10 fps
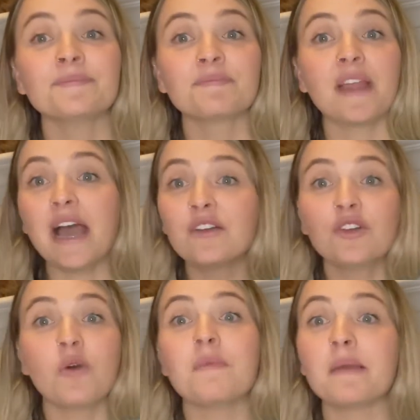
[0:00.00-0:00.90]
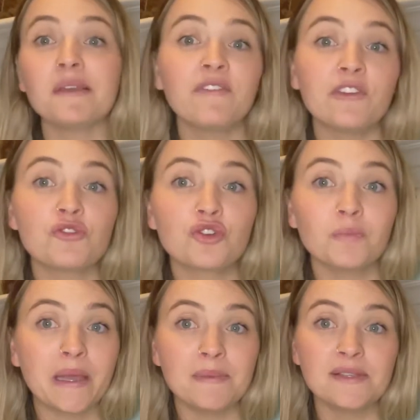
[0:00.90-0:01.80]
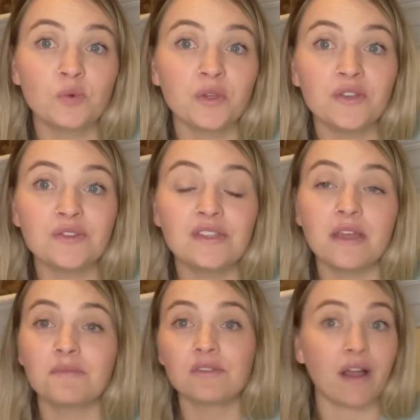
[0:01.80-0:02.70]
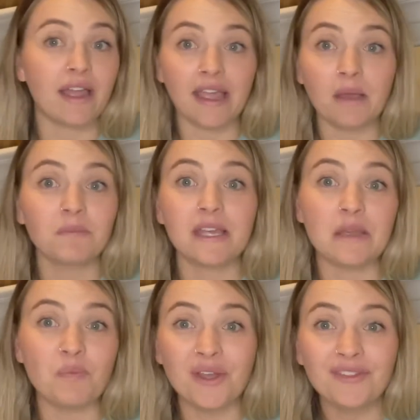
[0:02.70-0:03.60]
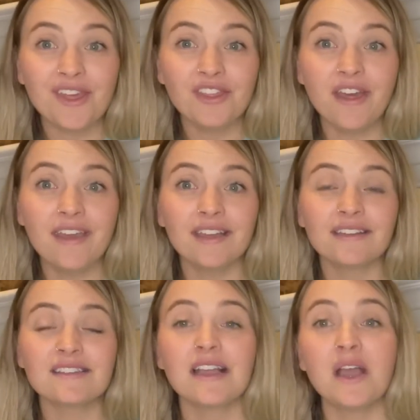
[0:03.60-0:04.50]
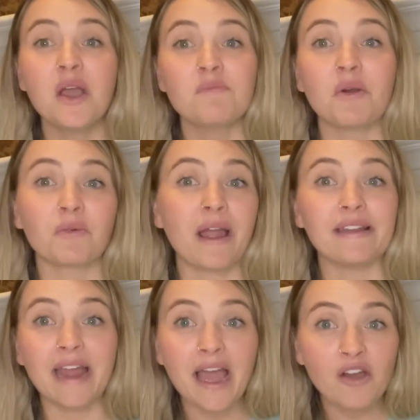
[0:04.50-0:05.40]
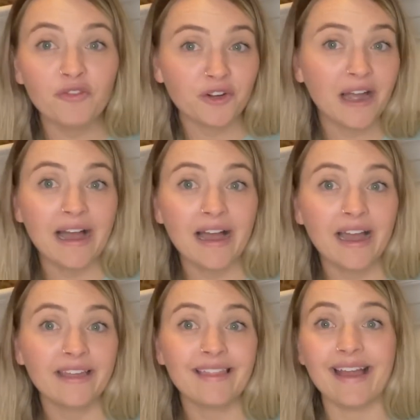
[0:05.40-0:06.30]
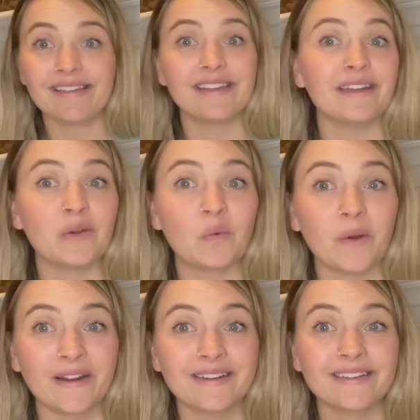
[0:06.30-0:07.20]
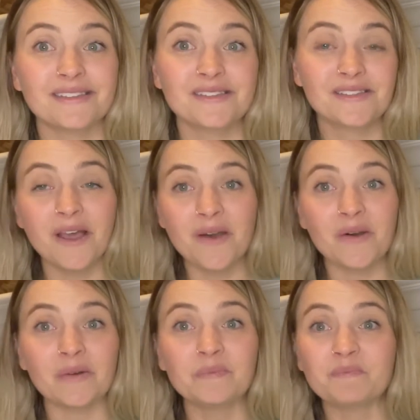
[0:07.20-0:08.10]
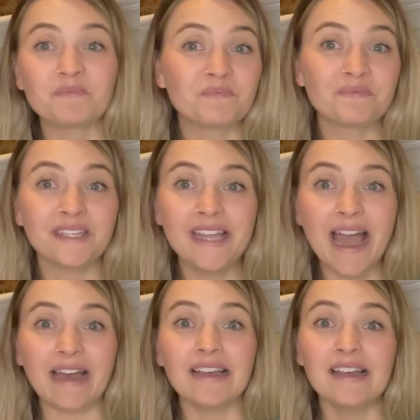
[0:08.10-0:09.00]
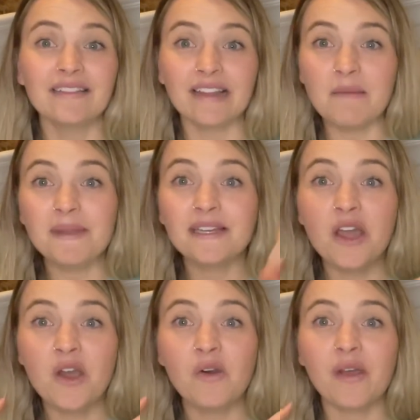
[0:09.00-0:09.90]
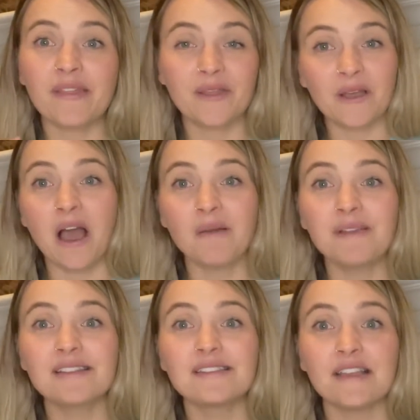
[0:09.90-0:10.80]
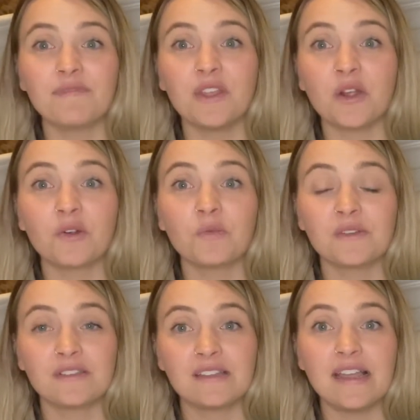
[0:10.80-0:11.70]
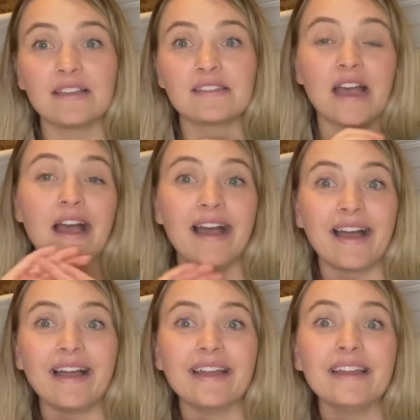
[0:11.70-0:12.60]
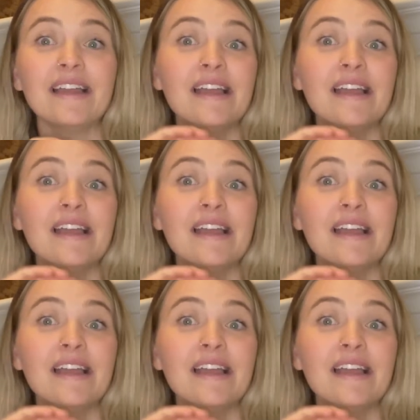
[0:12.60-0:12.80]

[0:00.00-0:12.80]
I don't know, maybe future babies will use them, so I am keeping the things. But right now for Kai, that didn't work. So yeah, let me know in the comments if there was things that I